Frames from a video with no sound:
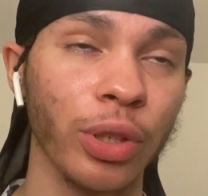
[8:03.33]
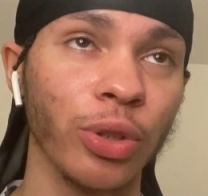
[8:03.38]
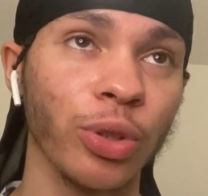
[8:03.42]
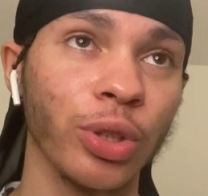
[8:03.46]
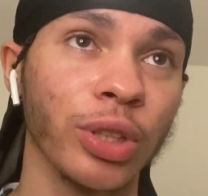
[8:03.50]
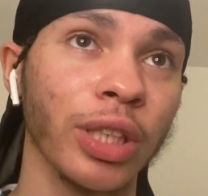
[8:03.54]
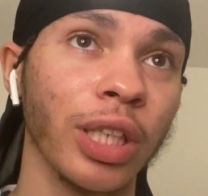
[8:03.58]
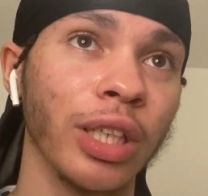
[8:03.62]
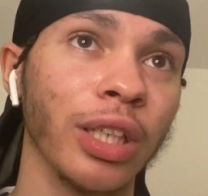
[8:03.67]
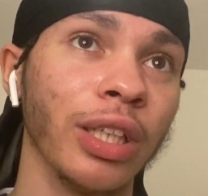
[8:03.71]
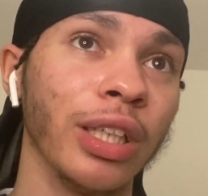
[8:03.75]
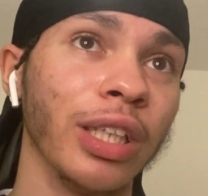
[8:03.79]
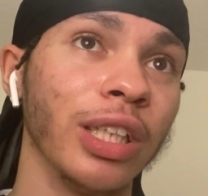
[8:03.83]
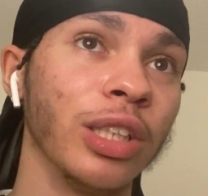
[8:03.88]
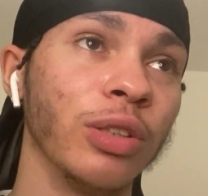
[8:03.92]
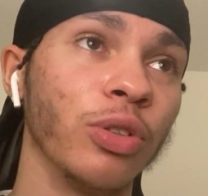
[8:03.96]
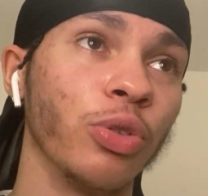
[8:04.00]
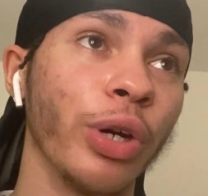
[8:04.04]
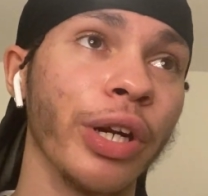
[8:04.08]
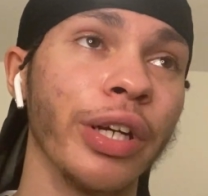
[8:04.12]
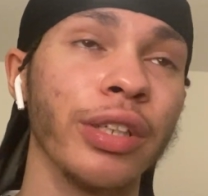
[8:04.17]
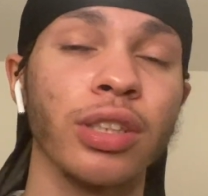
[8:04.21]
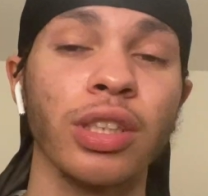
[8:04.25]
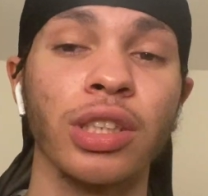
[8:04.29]
said it, his
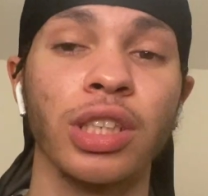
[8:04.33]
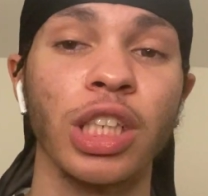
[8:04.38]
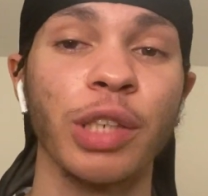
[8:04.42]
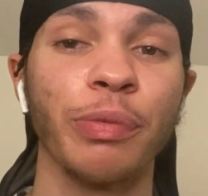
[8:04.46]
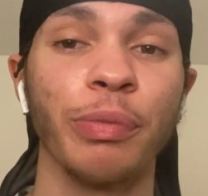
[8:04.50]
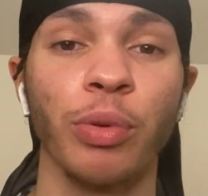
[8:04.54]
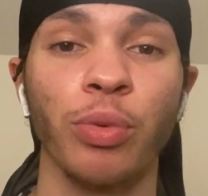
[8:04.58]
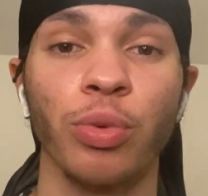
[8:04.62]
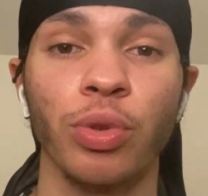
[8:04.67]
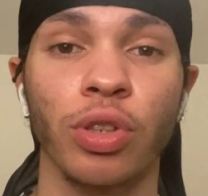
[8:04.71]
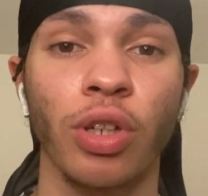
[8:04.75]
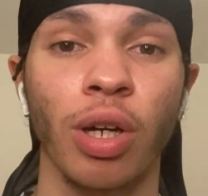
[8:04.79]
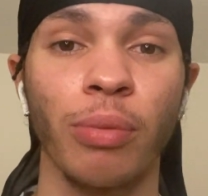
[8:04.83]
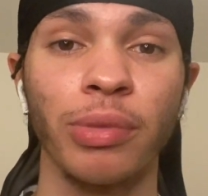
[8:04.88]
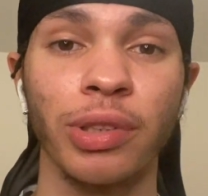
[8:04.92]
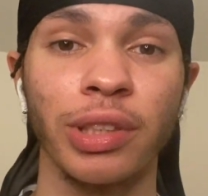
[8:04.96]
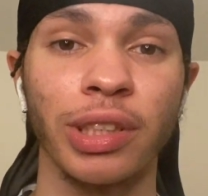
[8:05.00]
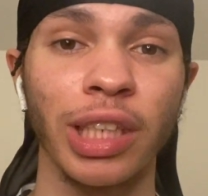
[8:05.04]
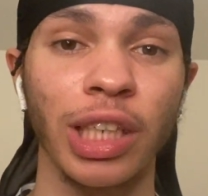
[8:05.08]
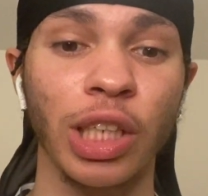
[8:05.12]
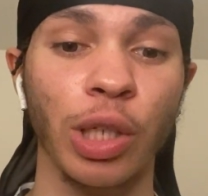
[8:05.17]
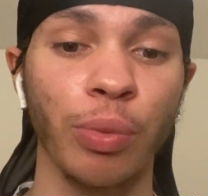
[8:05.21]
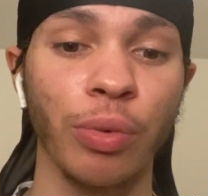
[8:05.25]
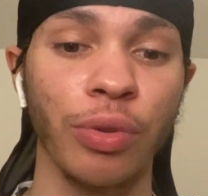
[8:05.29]
greatest achievement was coming
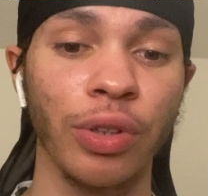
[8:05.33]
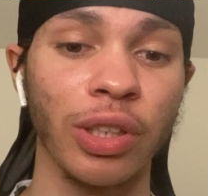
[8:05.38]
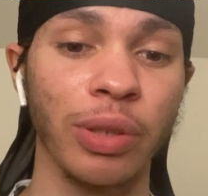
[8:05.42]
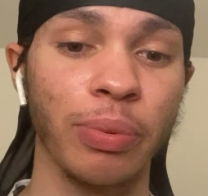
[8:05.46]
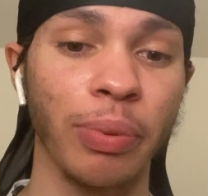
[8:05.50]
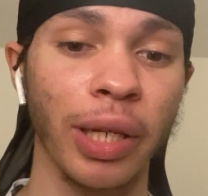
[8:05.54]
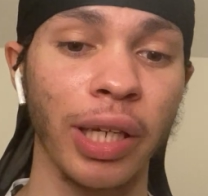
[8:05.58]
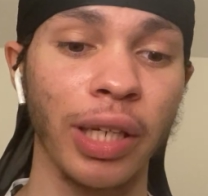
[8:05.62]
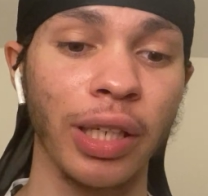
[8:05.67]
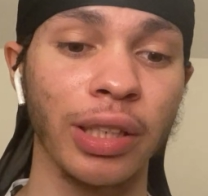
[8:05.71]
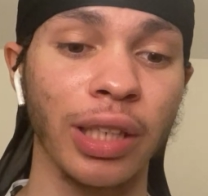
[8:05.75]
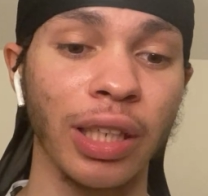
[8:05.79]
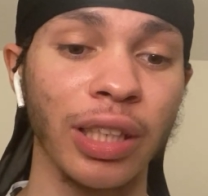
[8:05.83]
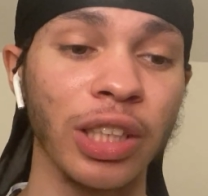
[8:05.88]
second with these players.